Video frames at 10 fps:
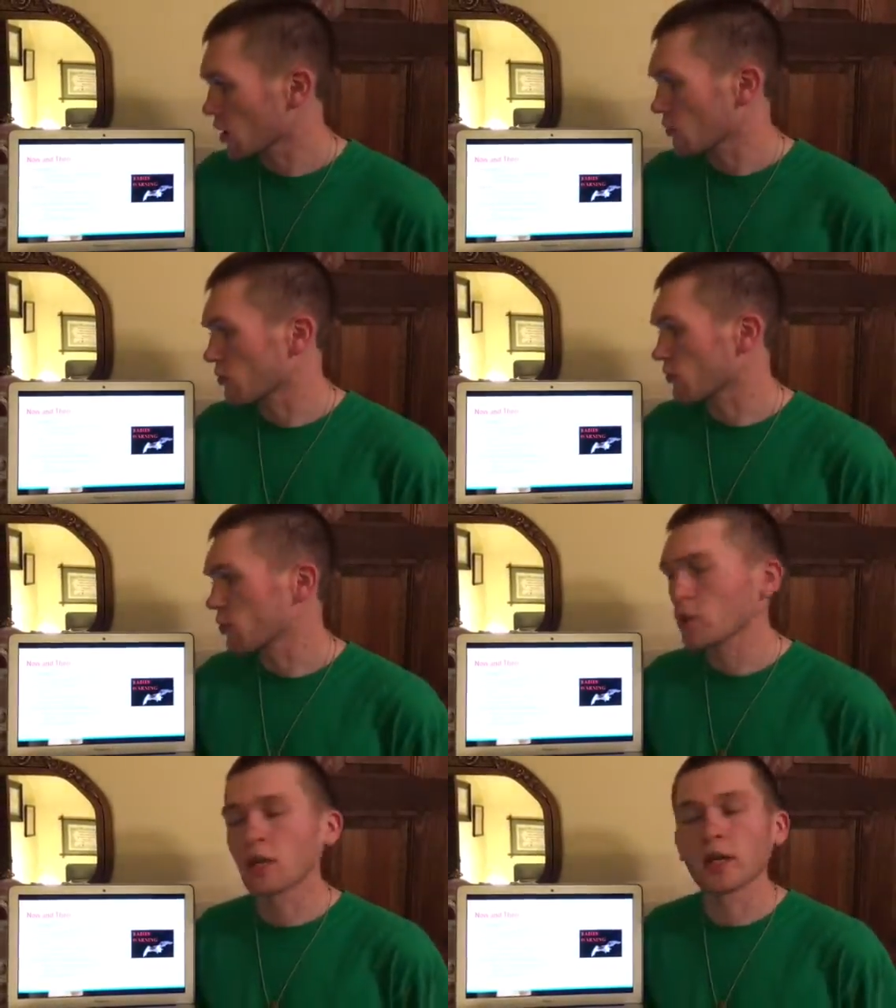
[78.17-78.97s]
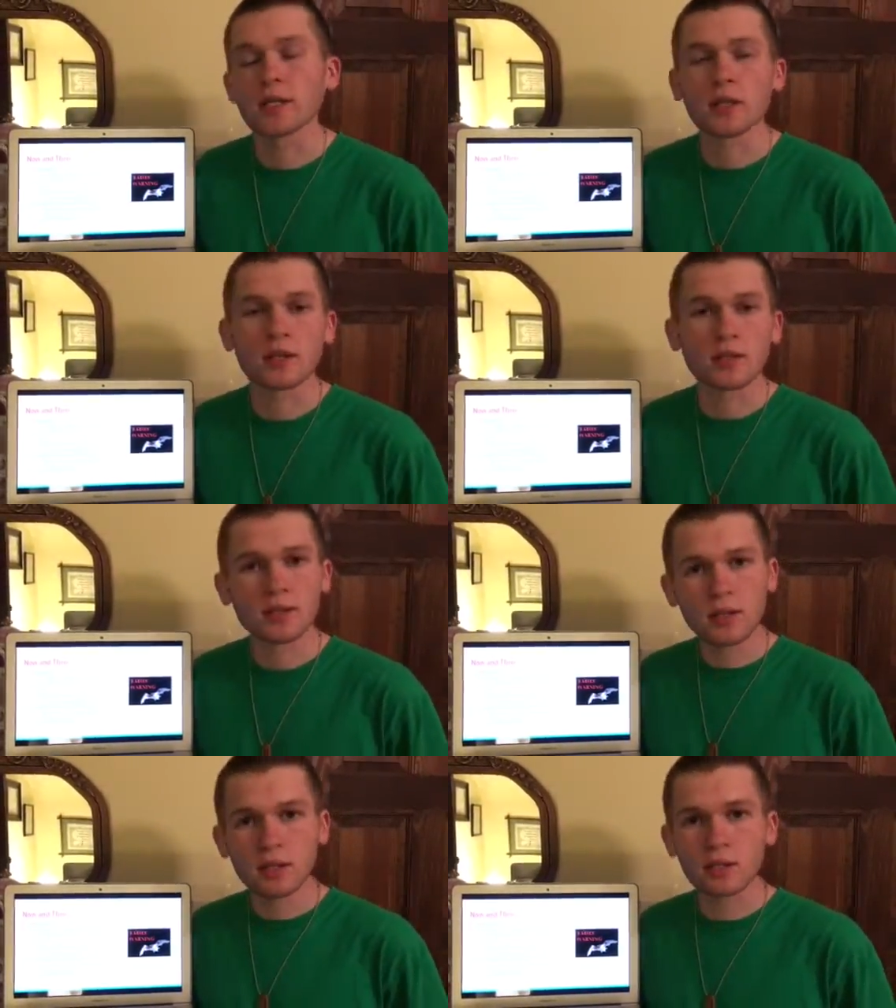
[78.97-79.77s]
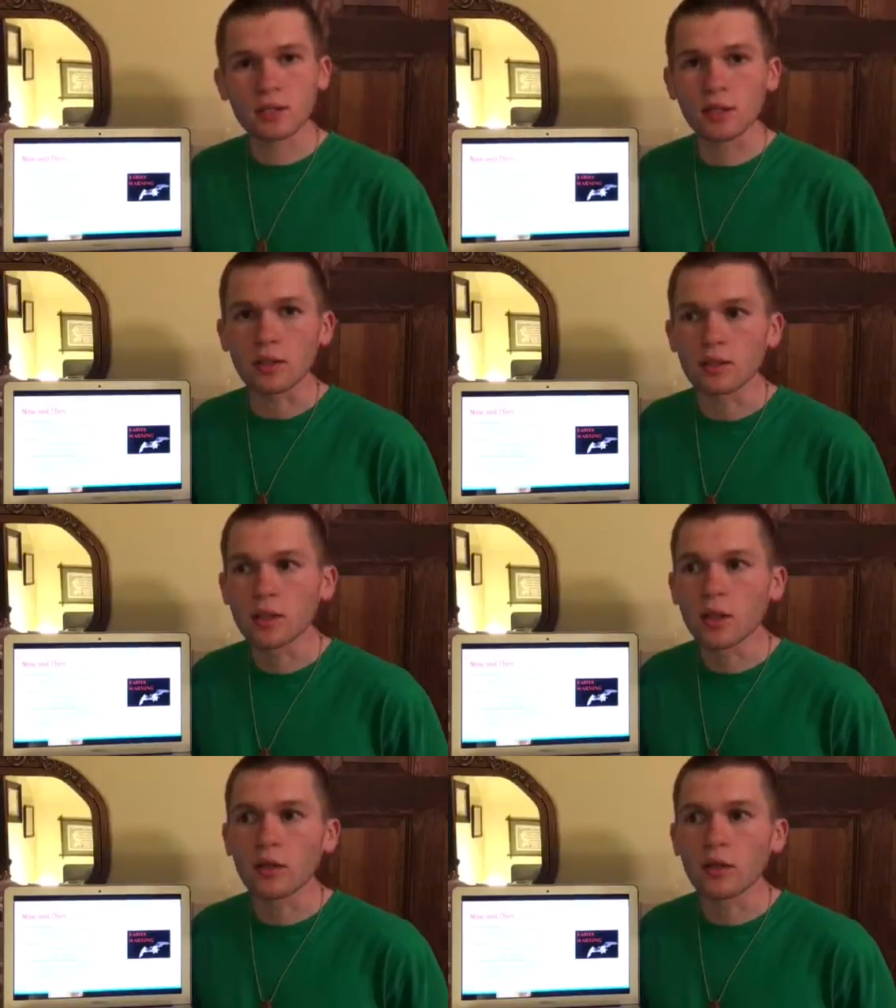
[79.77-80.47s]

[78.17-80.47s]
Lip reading: Now, before the 1960s,